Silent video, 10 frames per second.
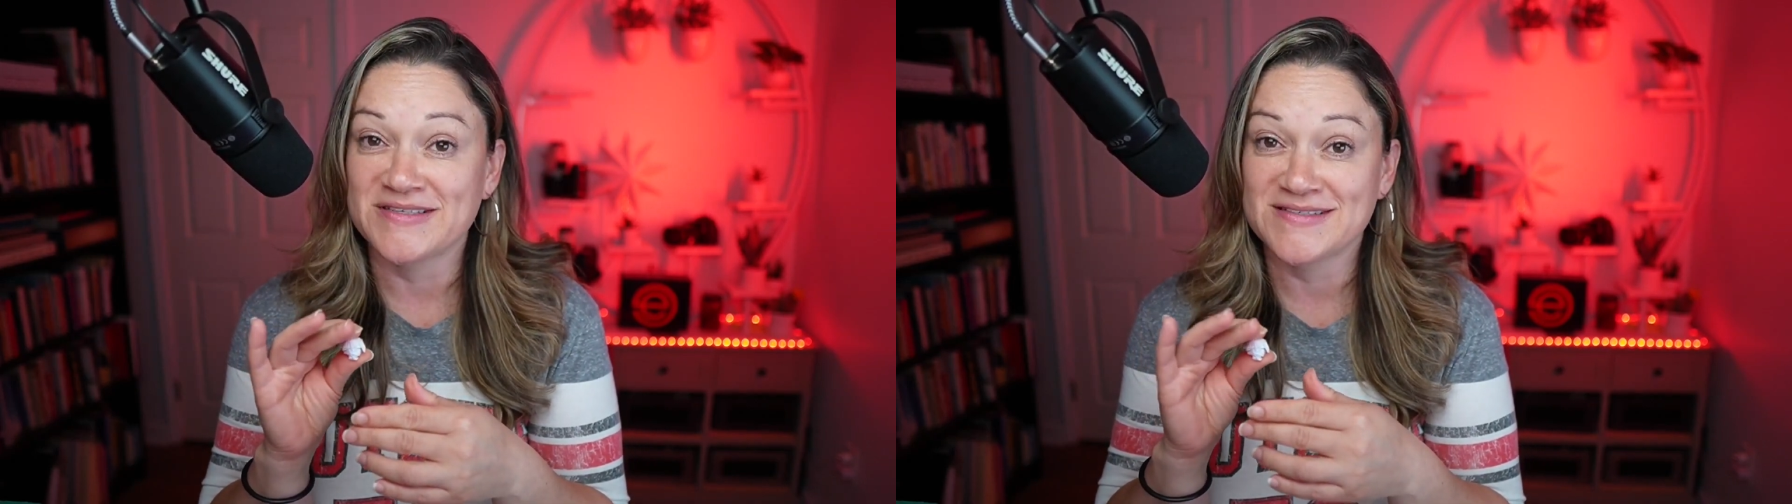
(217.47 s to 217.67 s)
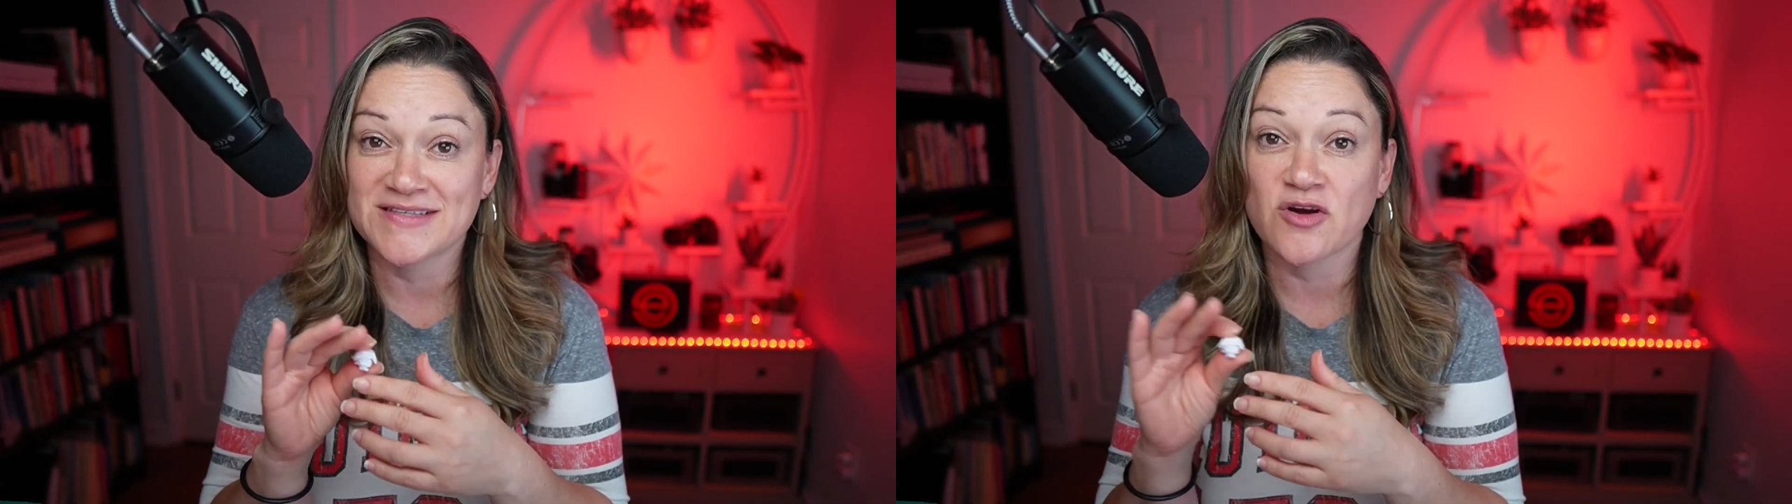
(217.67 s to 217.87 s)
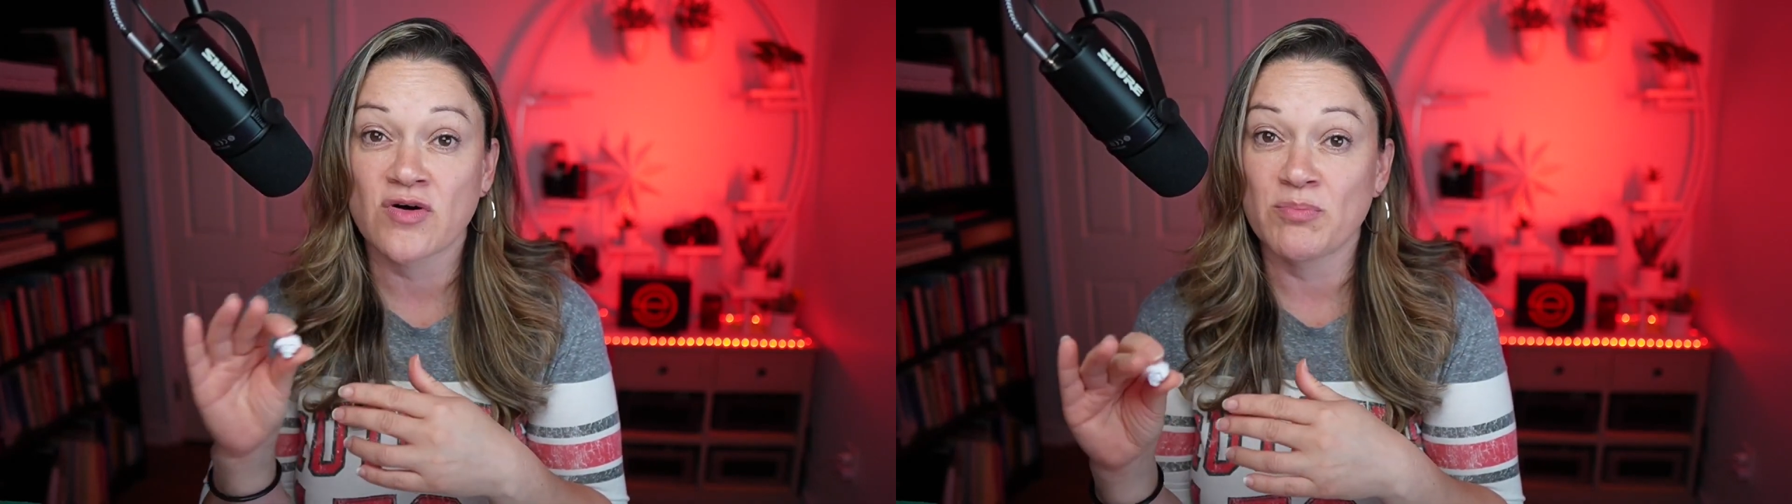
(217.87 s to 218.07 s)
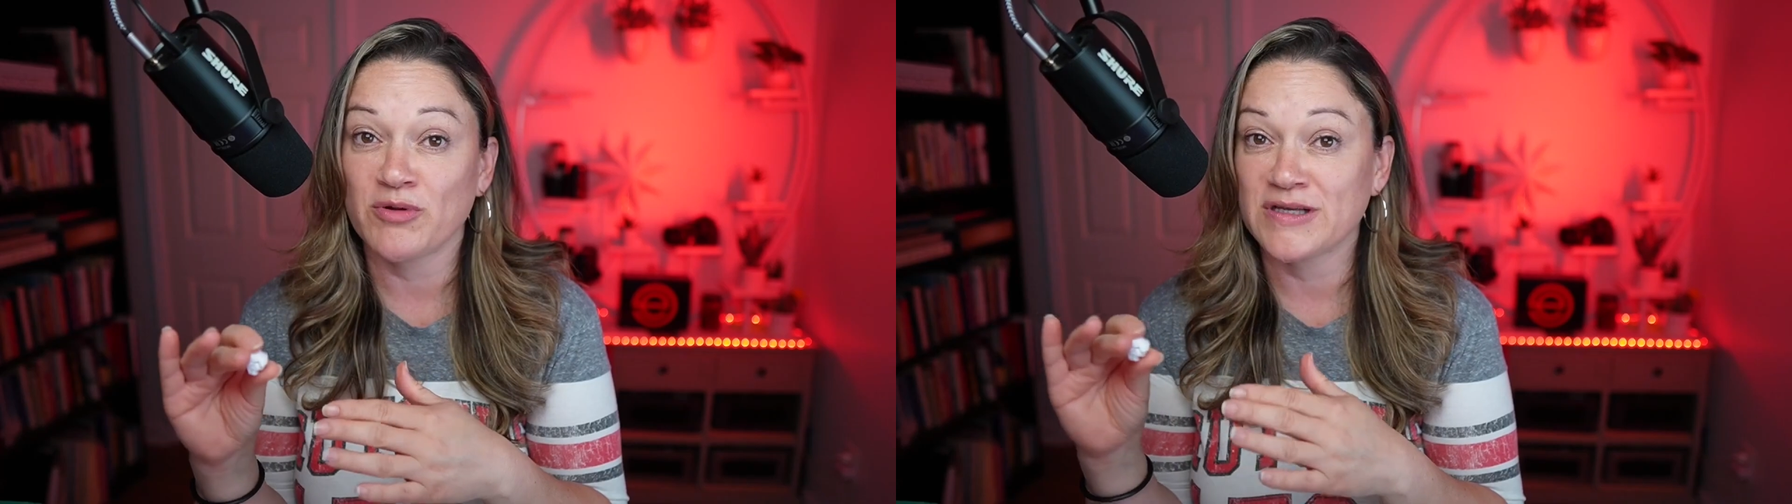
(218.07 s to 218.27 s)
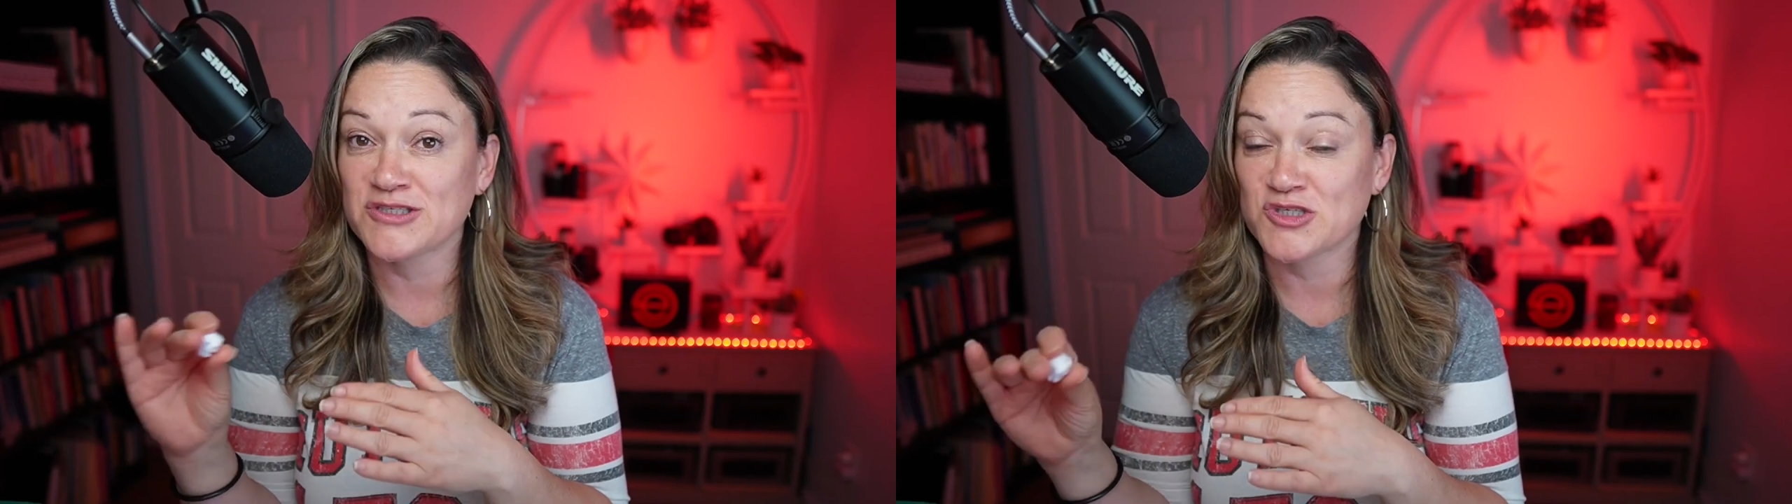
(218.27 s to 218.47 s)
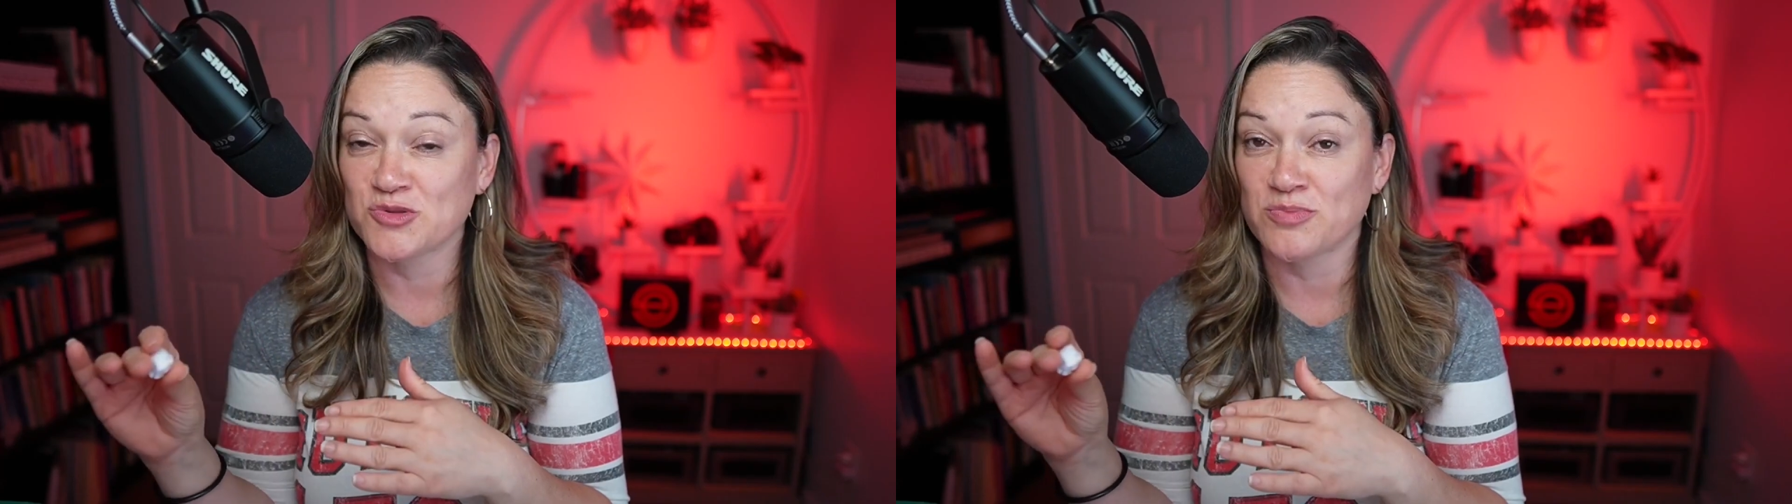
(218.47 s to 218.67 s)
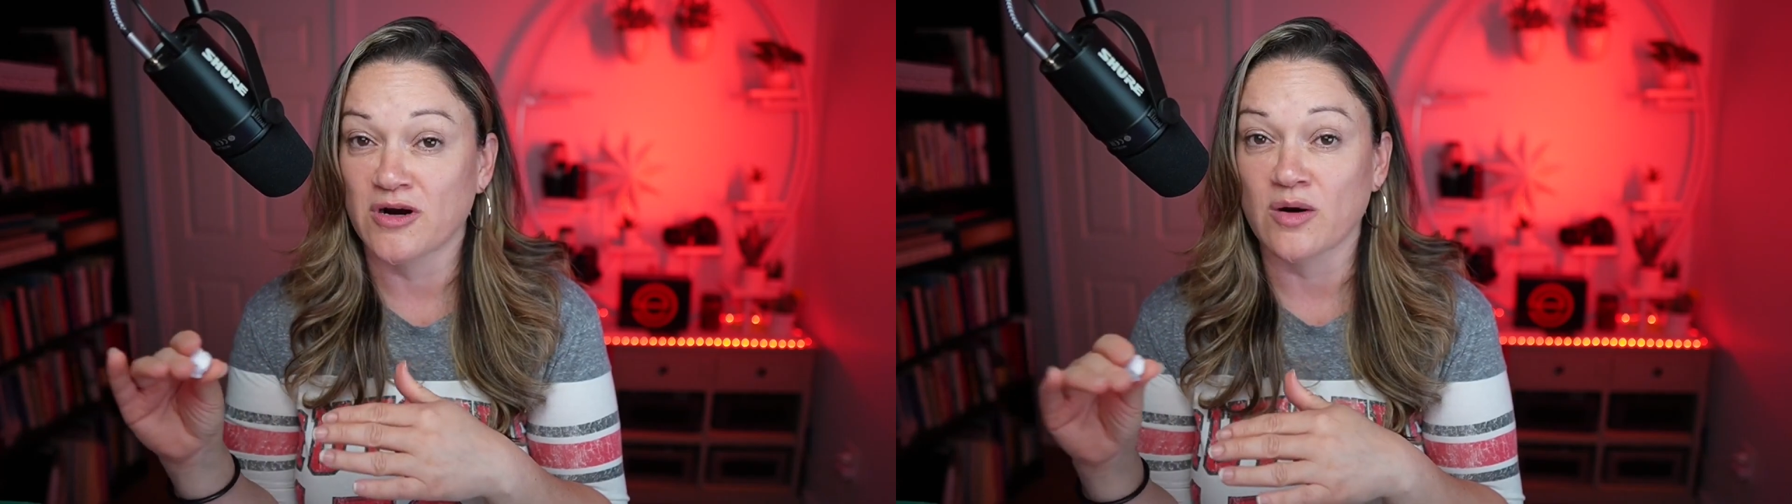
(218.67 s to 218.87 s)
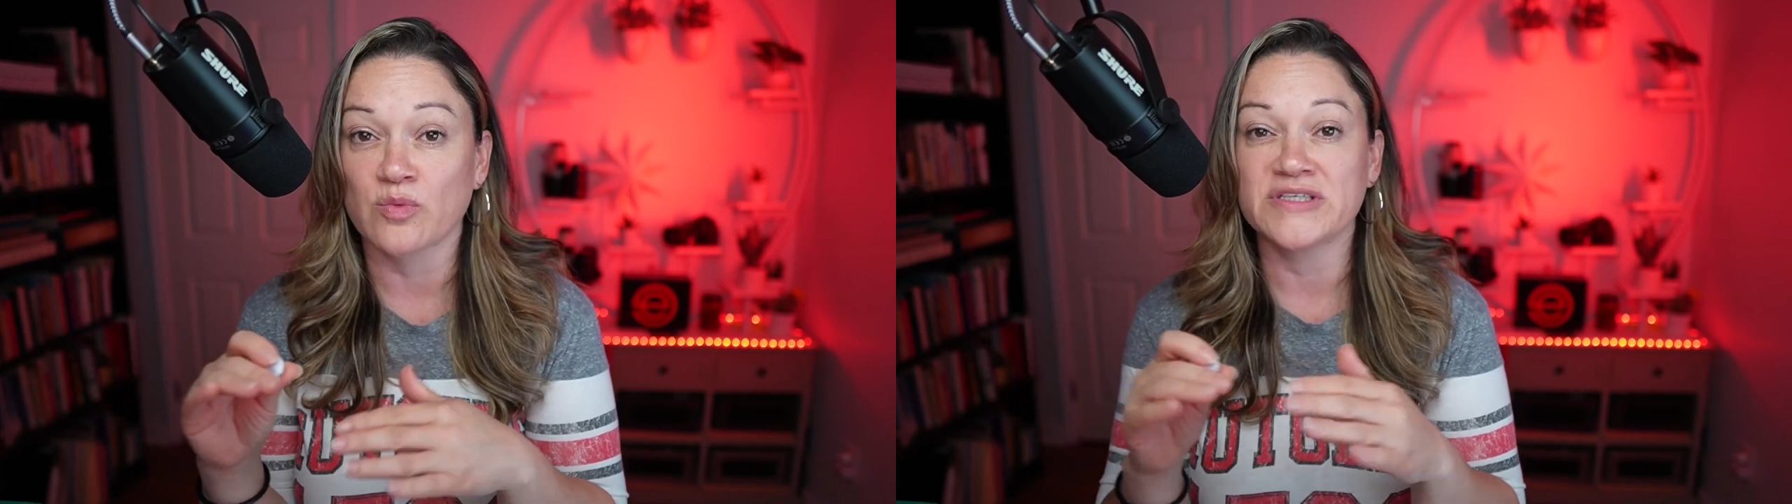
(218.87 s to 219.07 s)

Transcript: This is the crumple and shoot part.